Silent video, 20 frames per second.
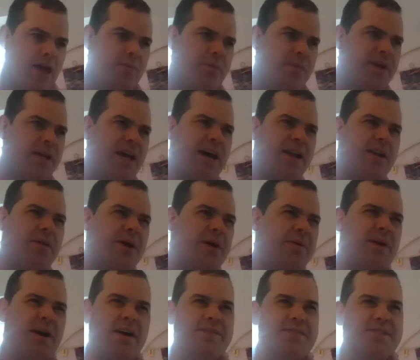But yeah,
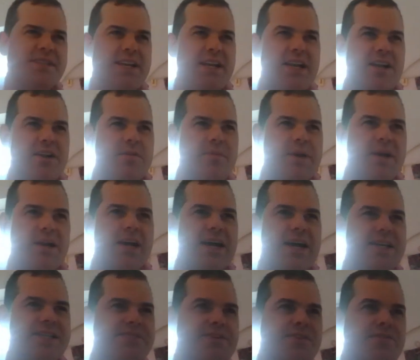maybe I've seen a little bit
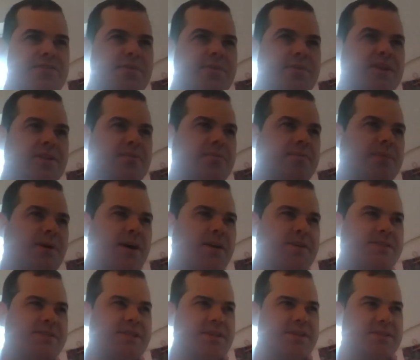lazy recruitment in the
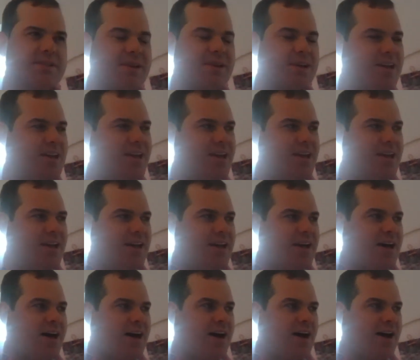past. That's
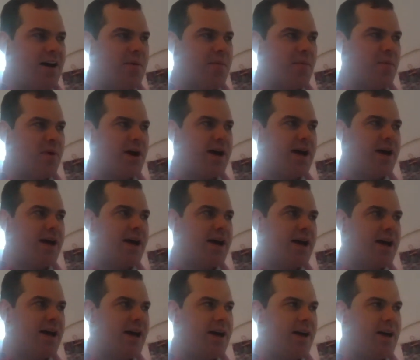
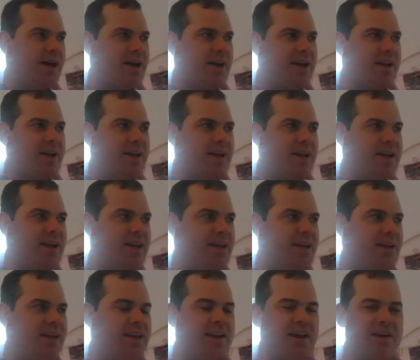where
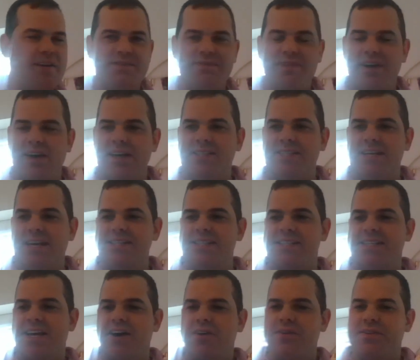it's easy
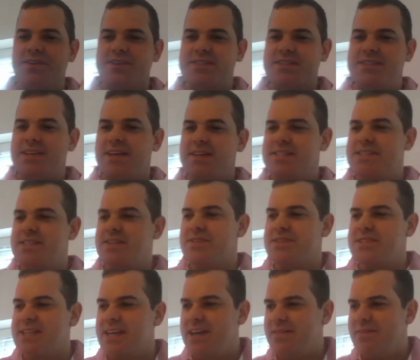to get hold of sort of
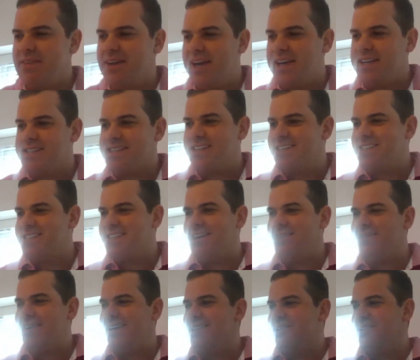CVs and the
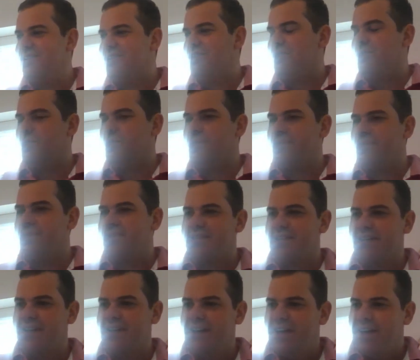CVs on job boards,
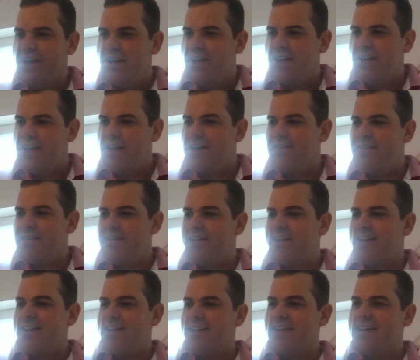and
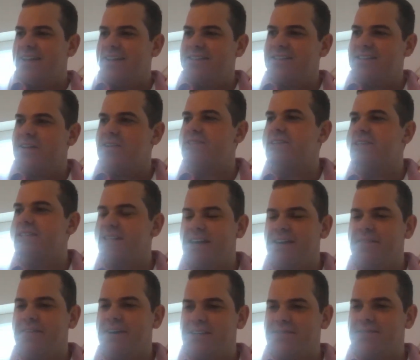there's lots of
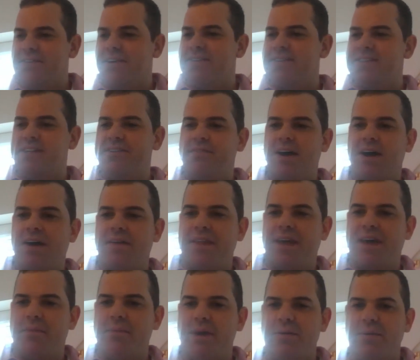CVs floating around
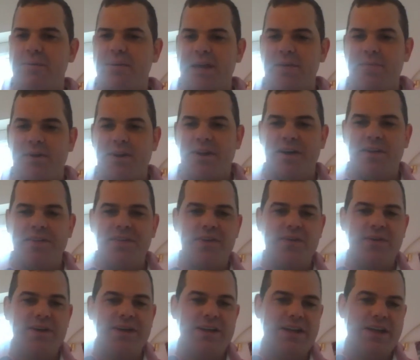there. Maybe people aren't
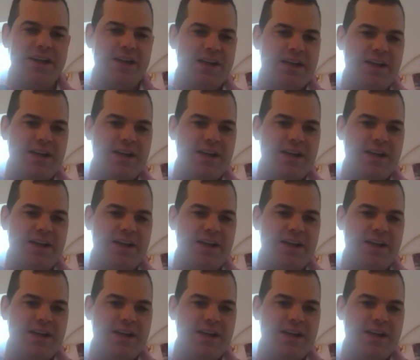doing